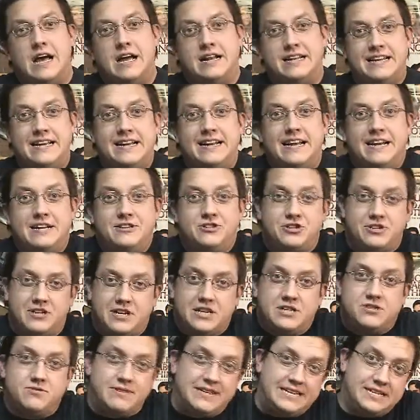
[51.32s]
teenager
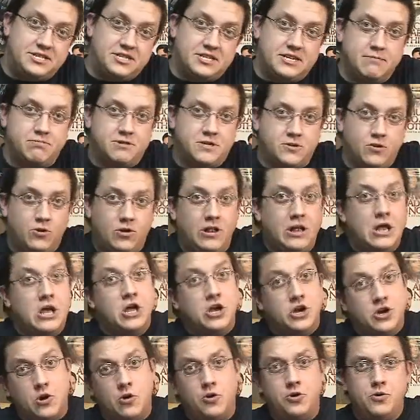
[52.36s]
does when they skip school,
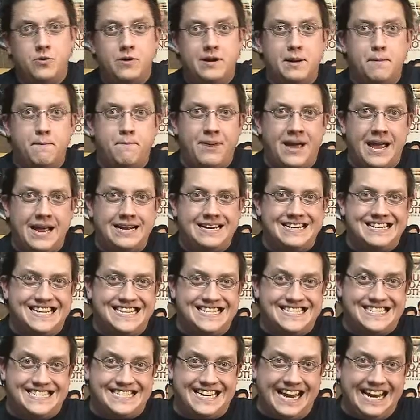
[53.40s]
go to an abandoned
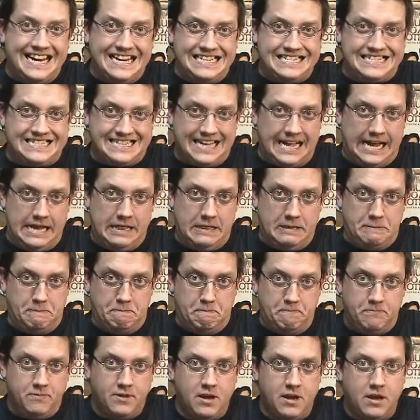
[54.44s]
insane asylum.
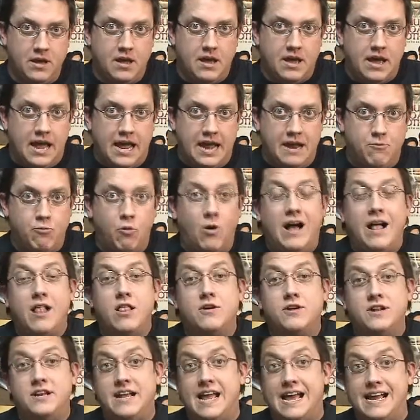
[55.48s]
And
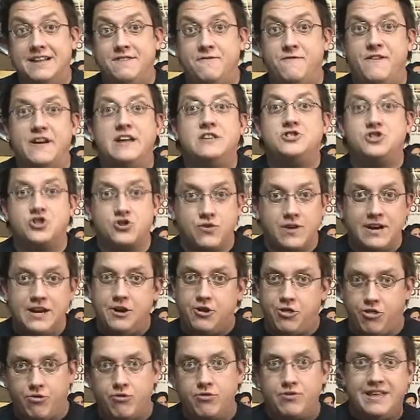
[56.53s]
while
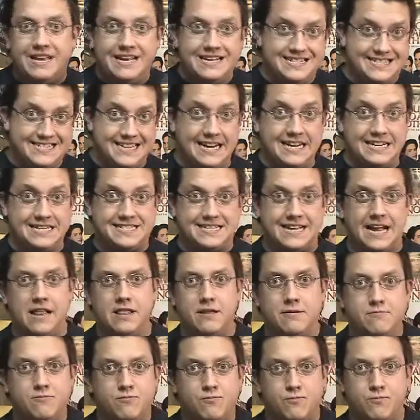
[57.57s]
adventuring through the insane
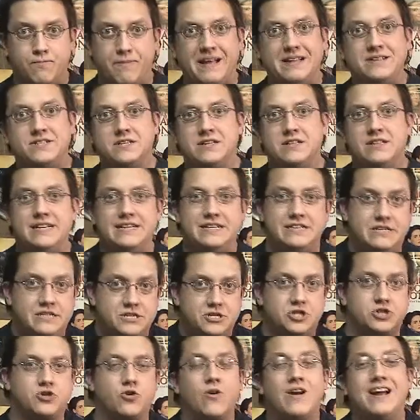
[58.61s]
asylum, basically
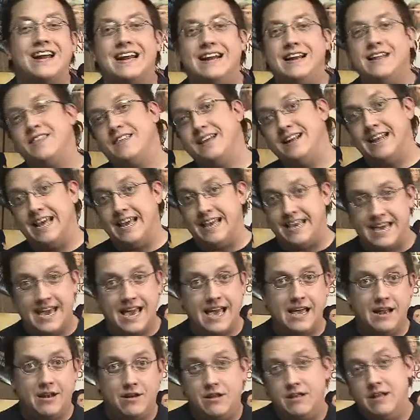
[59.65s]
destroying anything they
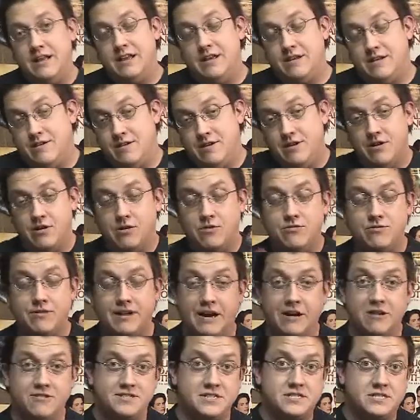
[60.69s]
can, who
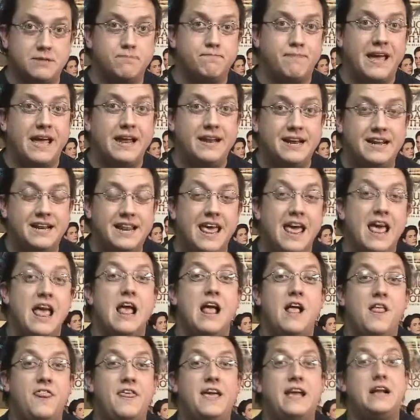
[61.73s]
cares, it's abandoned,
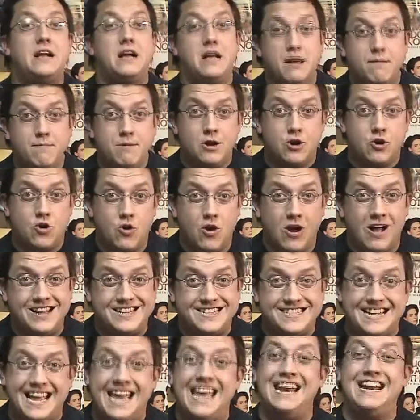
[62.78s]
they come
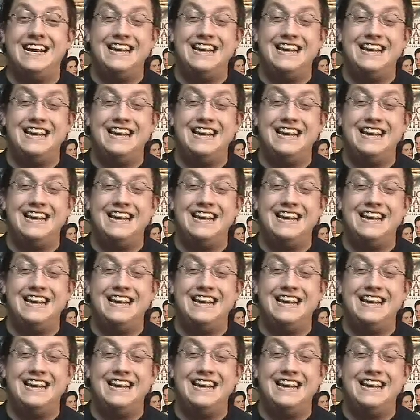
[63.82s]
across a